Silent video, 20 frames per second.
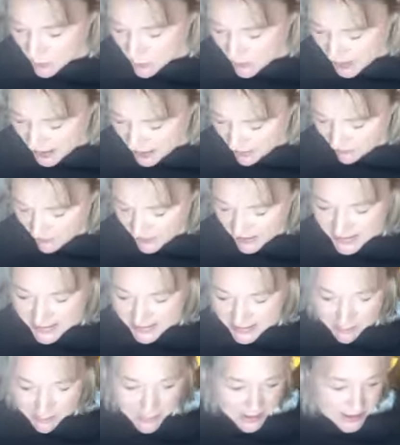you're
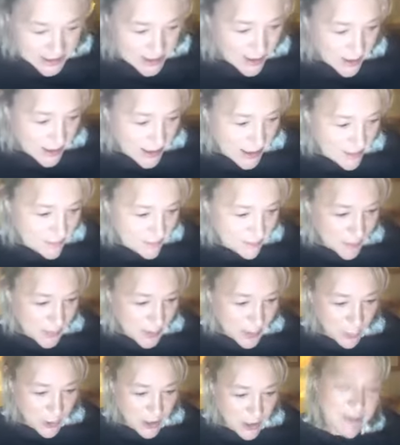manifesting, my darling,
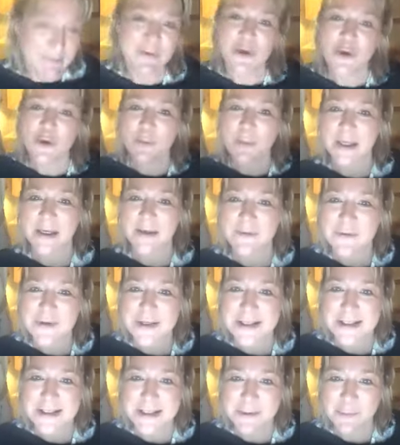whatever you're
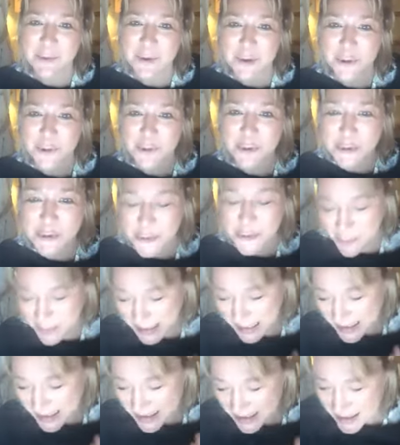manifesting with your
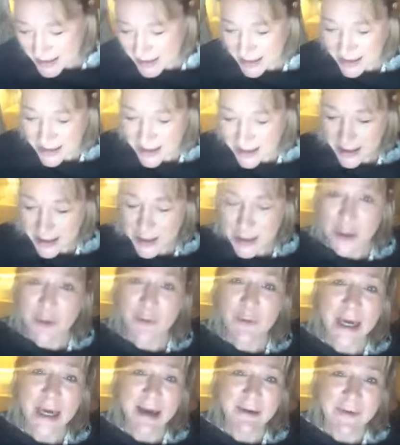soulmate,
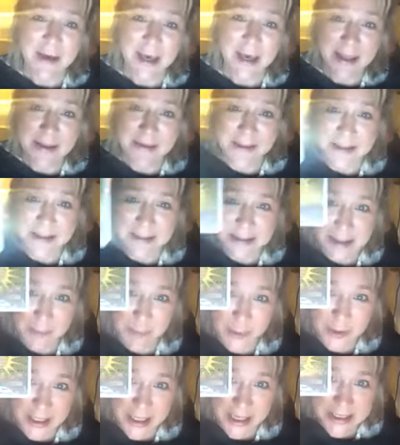you have had this
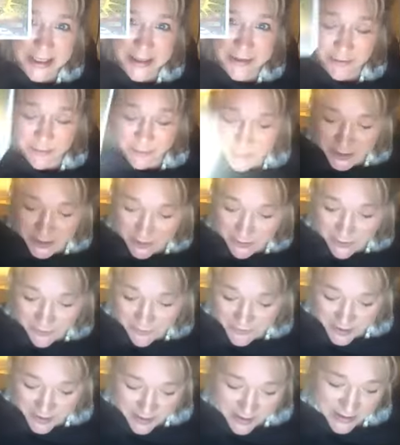double yes from the
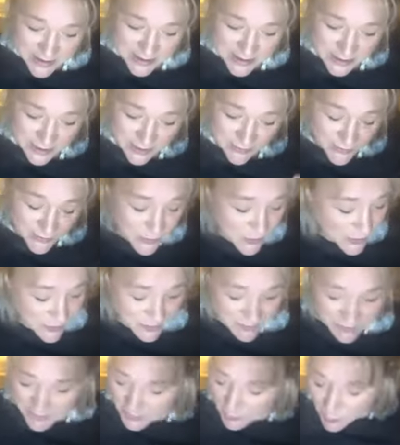universe. You've got
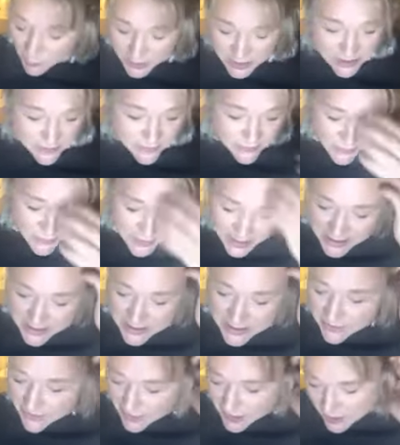a wonderful
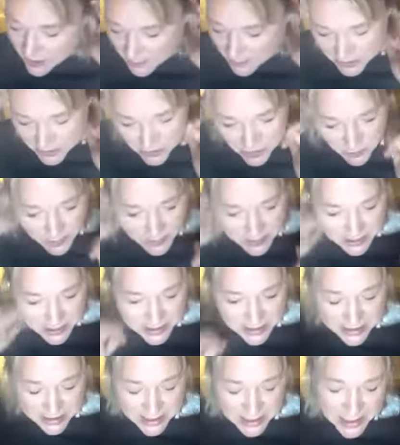Ace of Cups, new
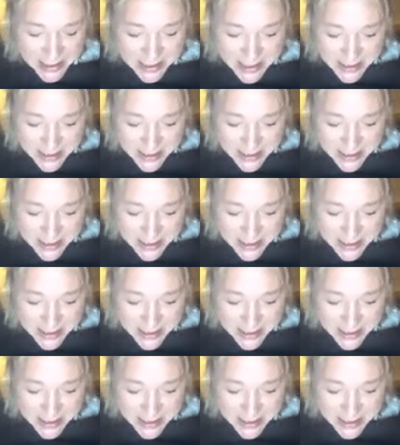beginning.